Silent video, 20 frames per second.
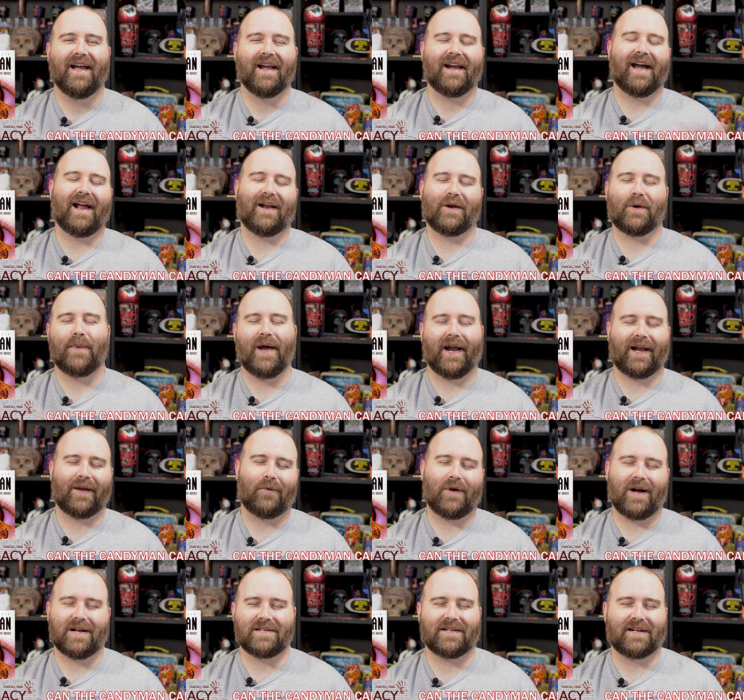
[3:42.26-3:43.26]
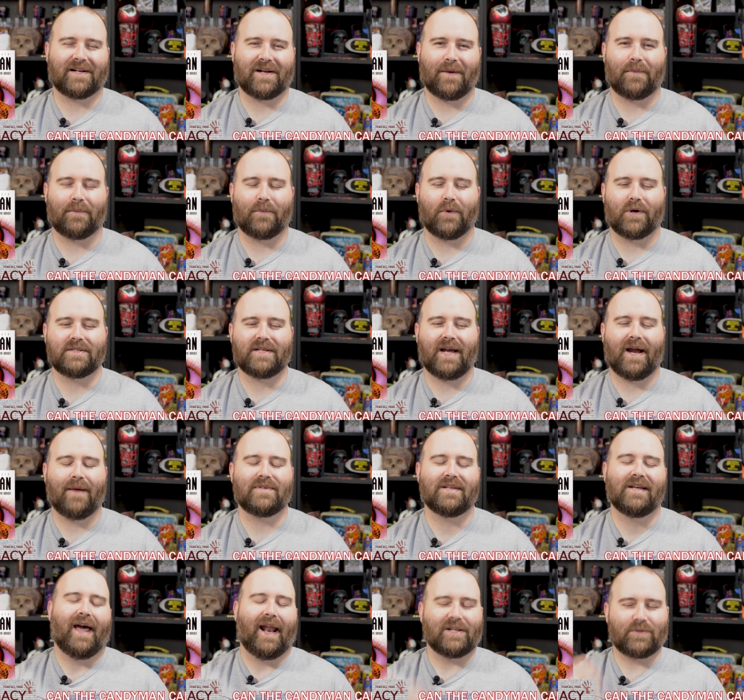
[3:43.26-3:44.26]
gotta go back and watch it a couple more
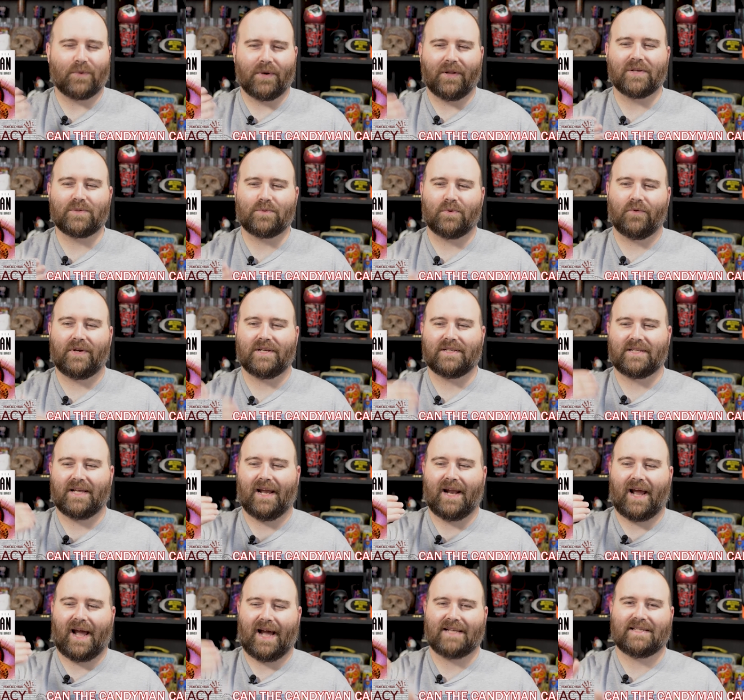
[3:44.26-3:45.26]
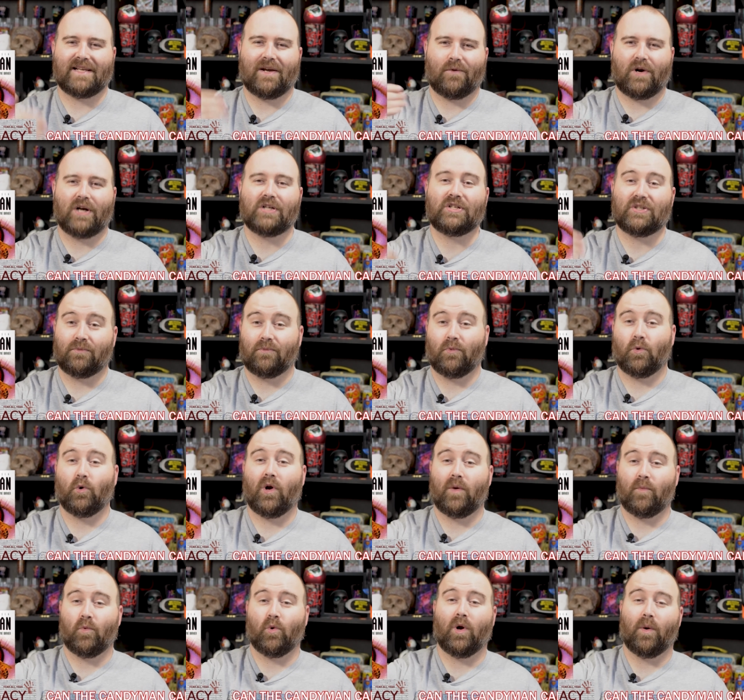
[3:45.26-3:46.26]
times. And it's one of those movies that as I watch it
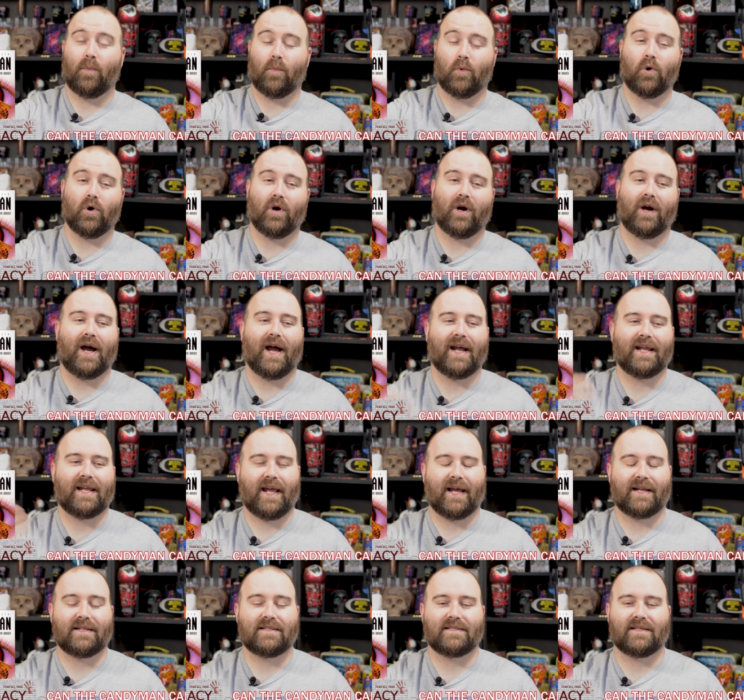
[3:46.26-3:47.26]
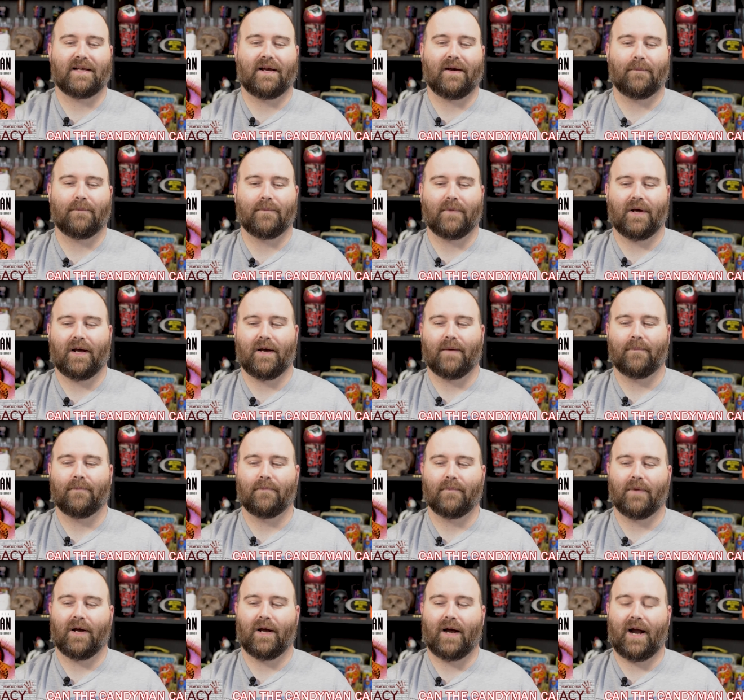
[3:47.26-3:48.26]
more and more and more, I get
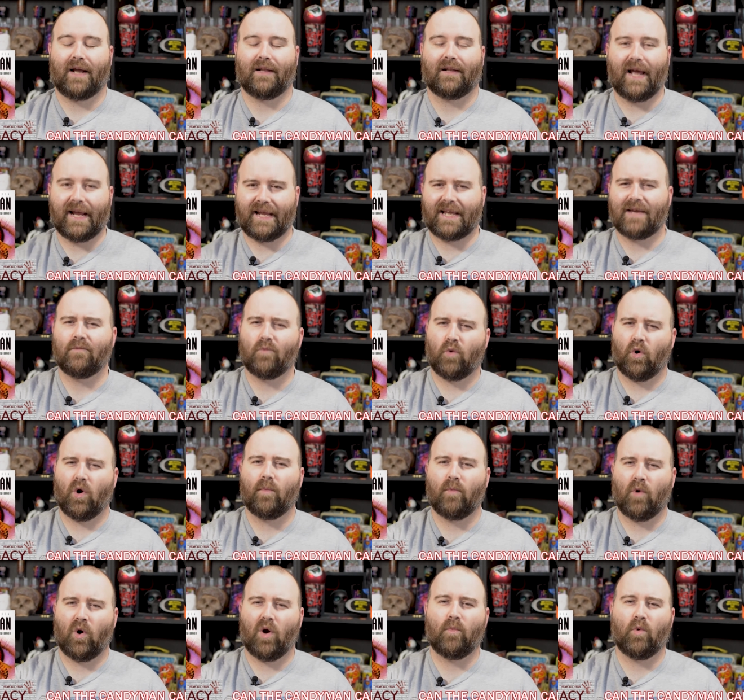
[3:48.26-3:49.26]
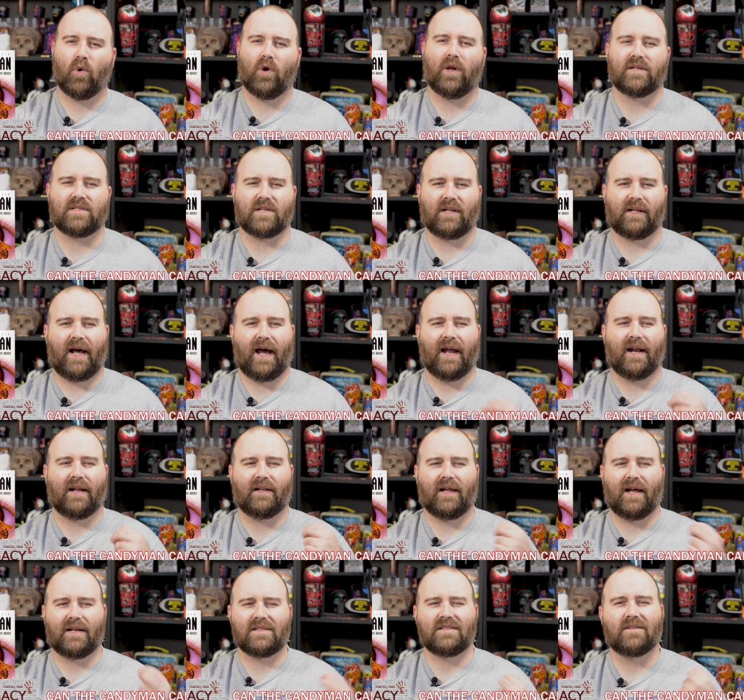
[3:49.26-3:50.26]
I like it more and more and more. There's a lot
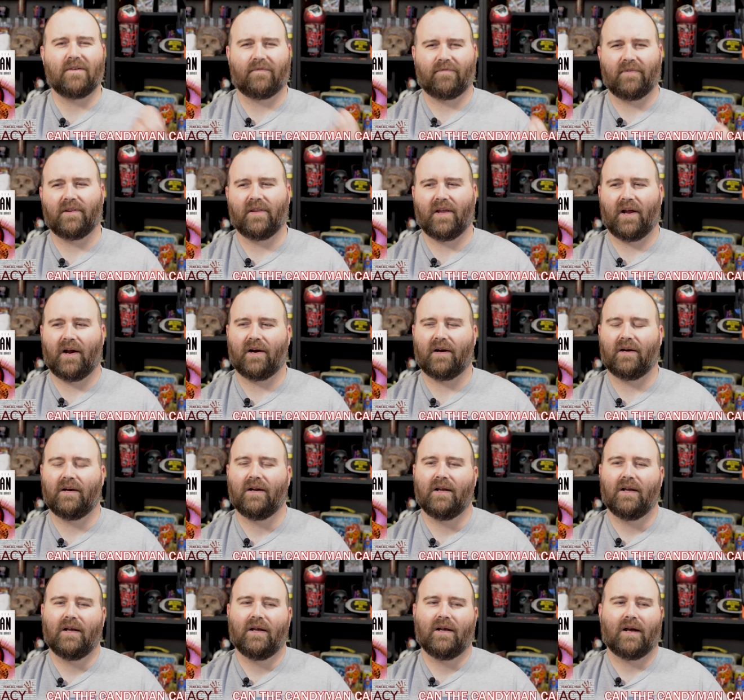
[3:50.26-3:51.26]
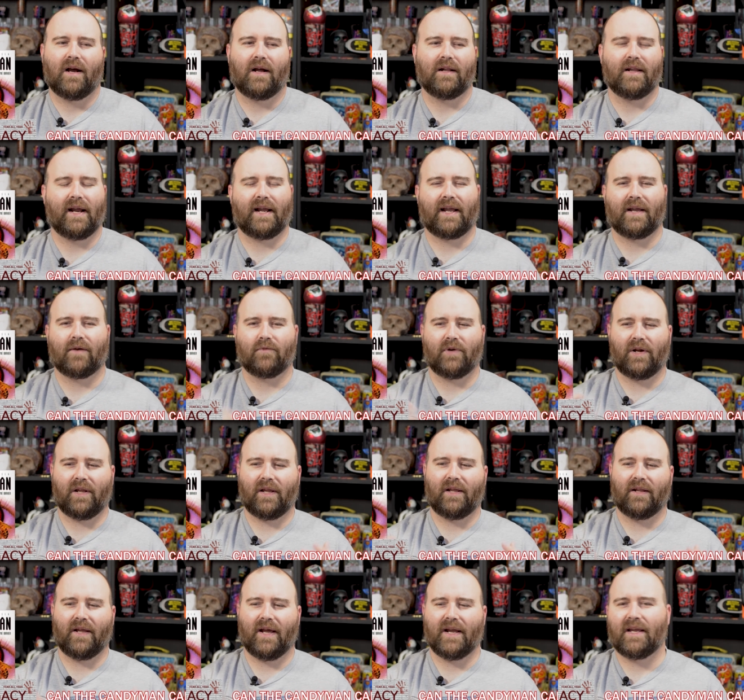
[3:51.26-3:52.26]
of stuff in there that I could
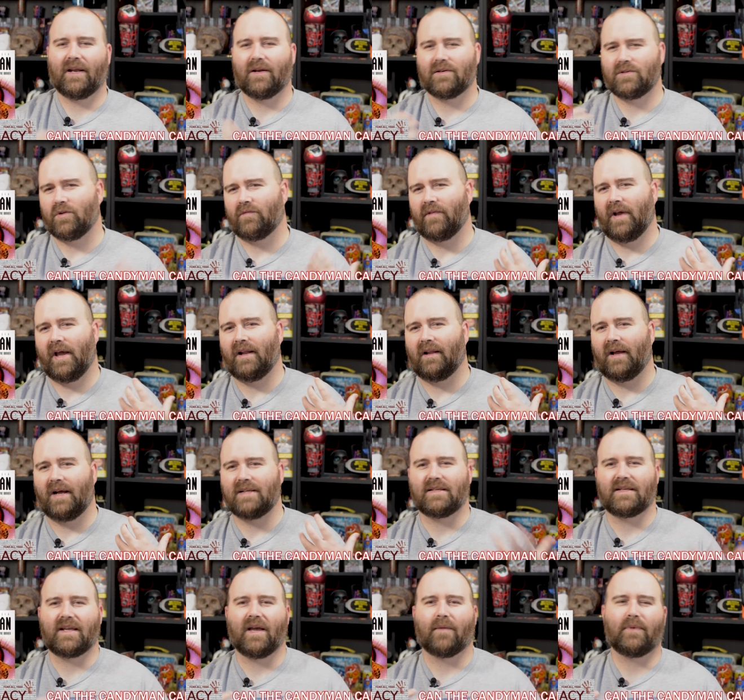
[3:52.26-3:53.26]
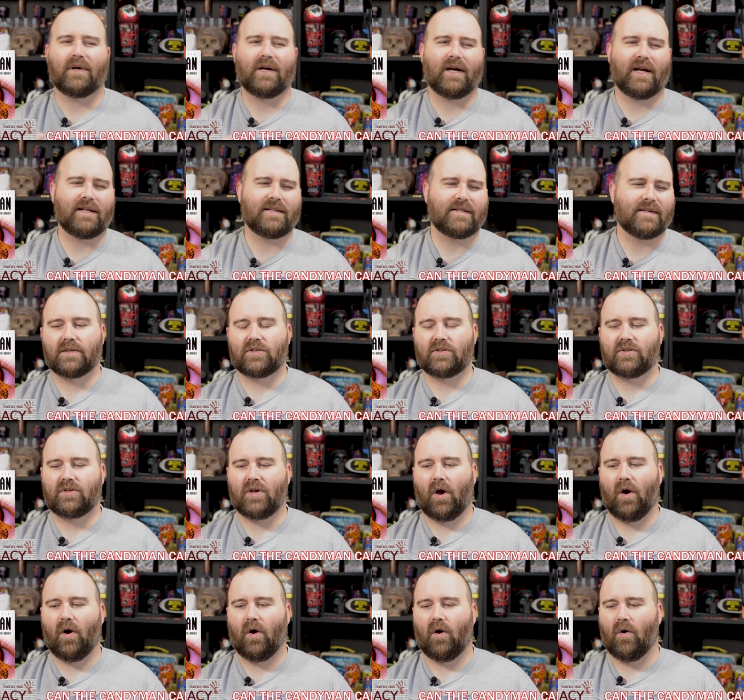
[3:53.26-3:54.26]
really, like, you know, sort of analyze and get behind.
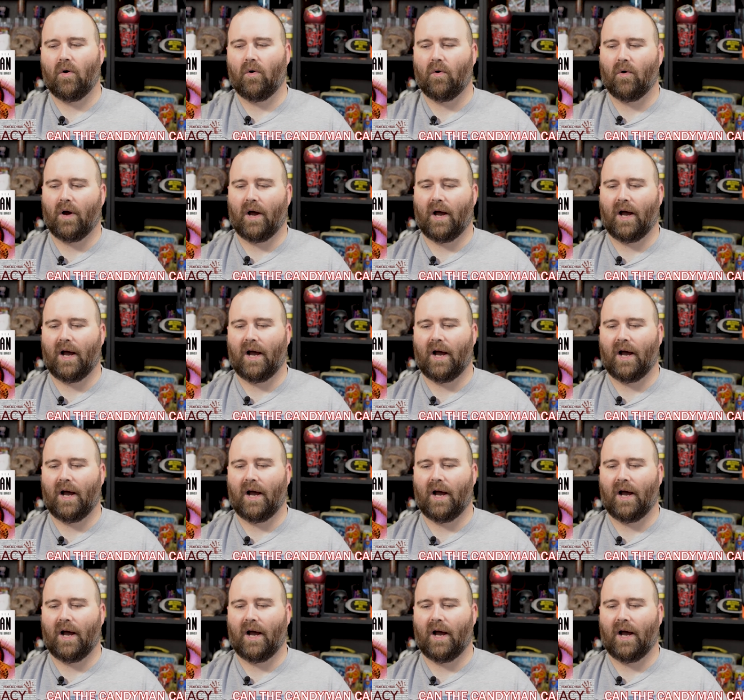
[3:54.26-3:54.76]
So